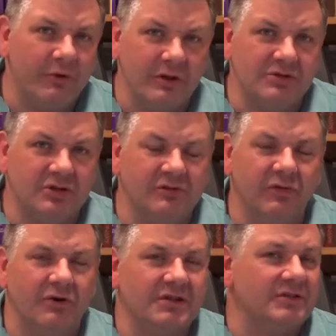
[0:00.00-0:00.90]
those two
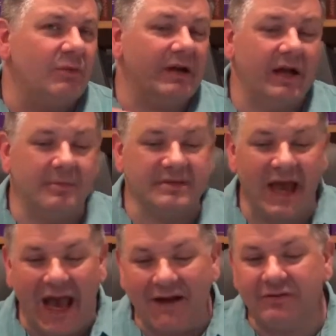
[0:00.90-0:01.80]
verses and what comes
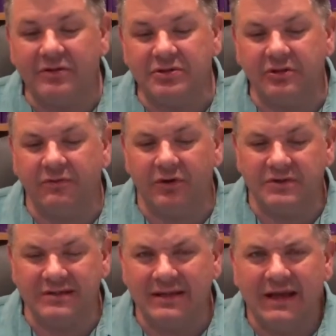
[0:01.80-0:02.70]
after those two
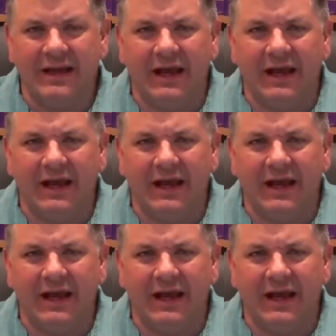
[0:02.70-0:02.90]
verses